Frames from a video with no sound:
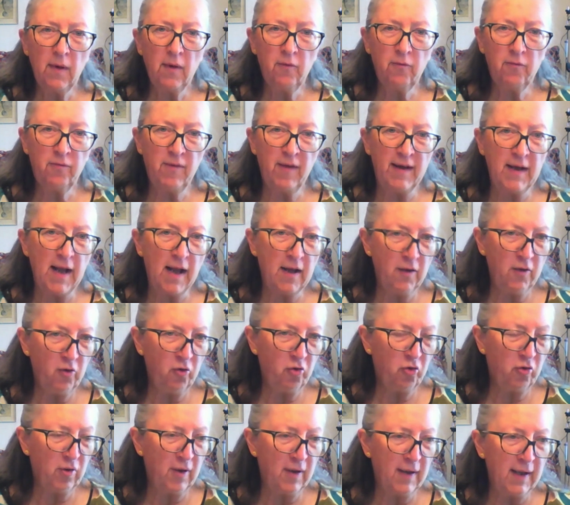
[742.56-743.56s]

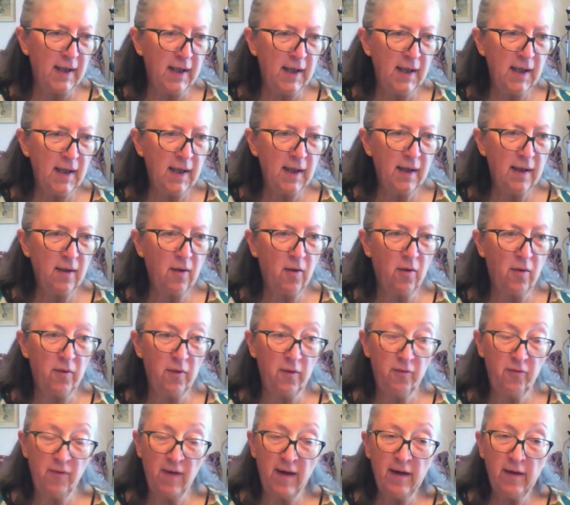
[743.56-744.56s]
financially,
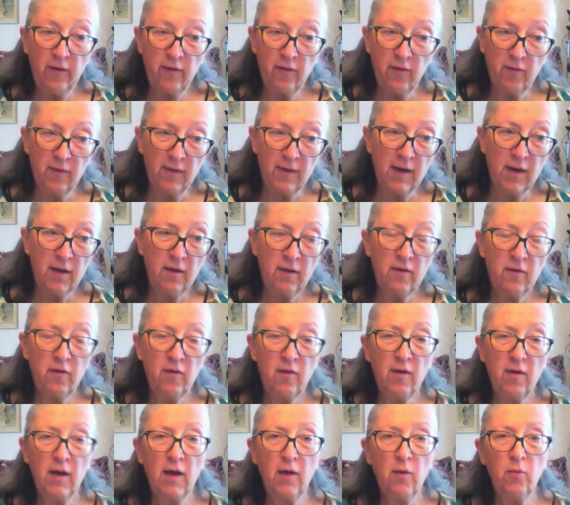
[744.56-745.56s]
on the face of
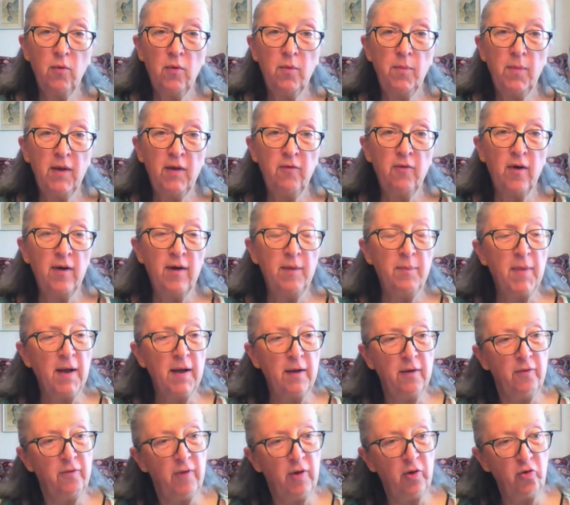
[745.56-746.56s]
it, it would be very
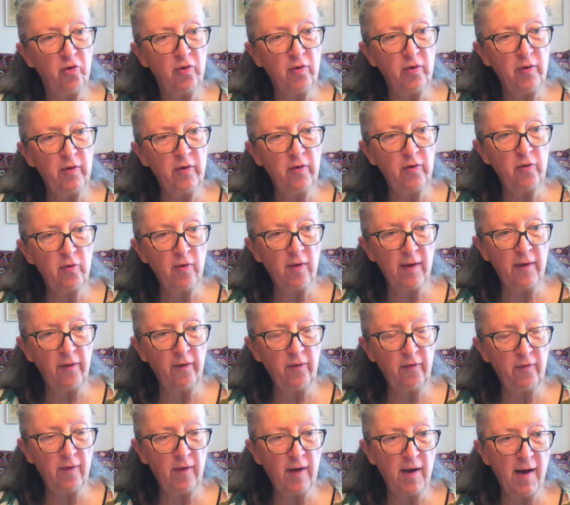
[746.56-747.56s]
beneficial to
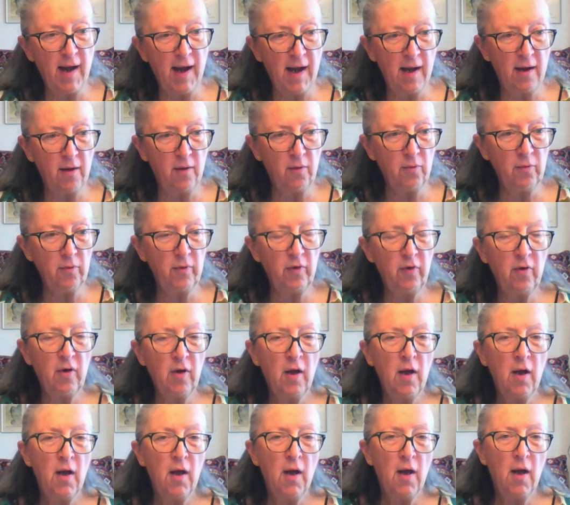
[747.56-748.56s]
transfer out.
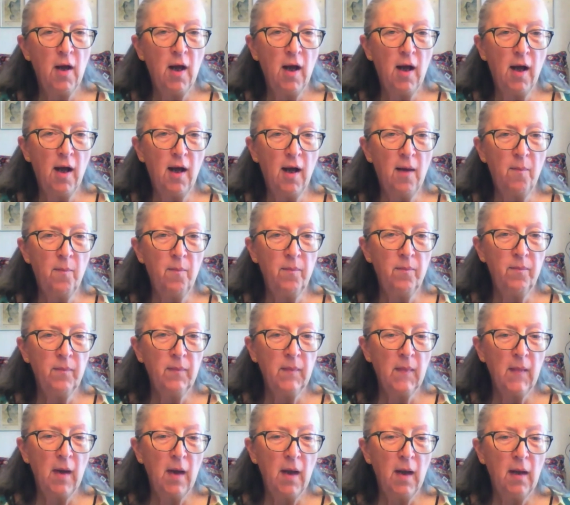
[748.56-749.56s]

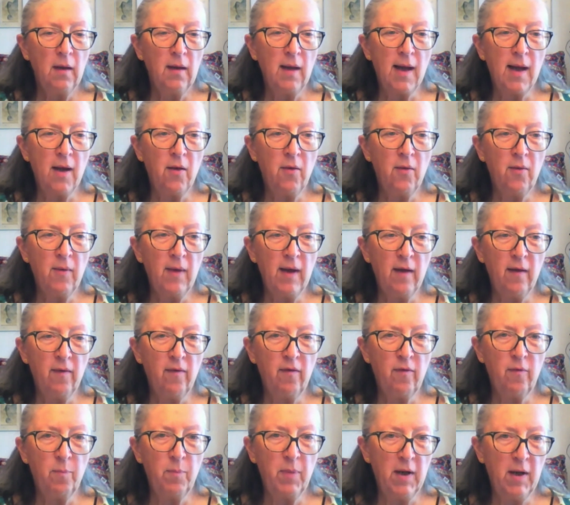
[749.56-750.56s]
Now,
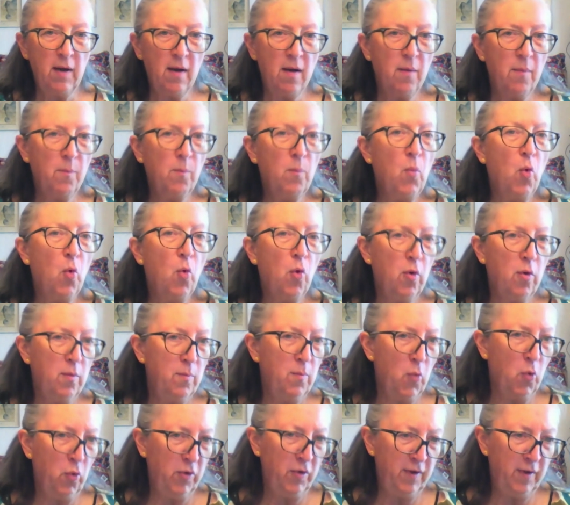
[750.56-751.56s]
it's become more
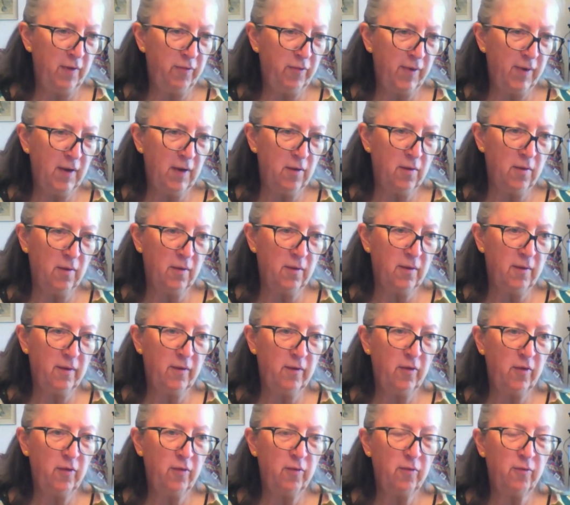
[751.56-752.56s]
and more
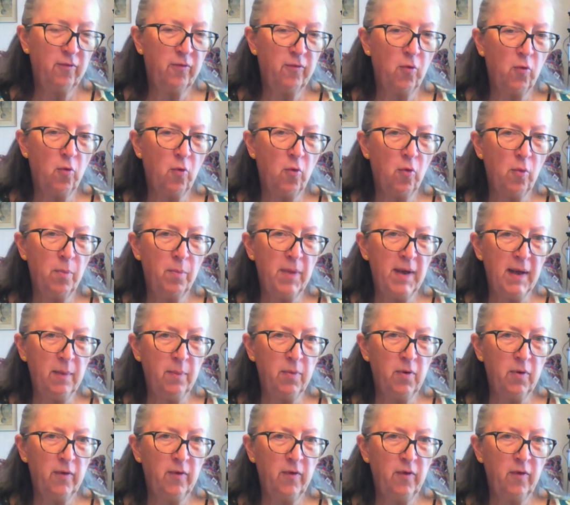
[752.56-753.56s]
difficult for
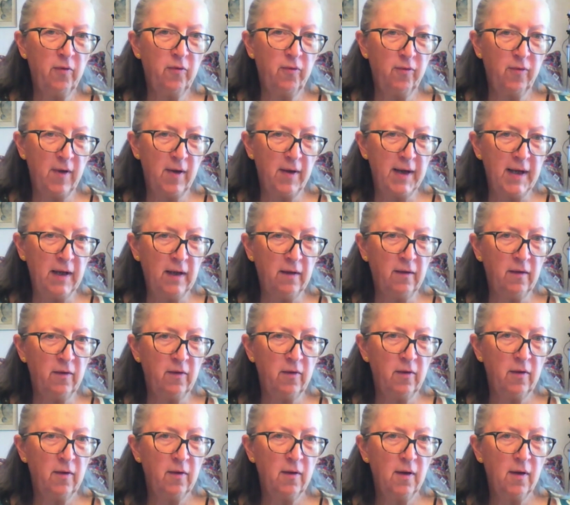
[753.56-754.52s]
people to find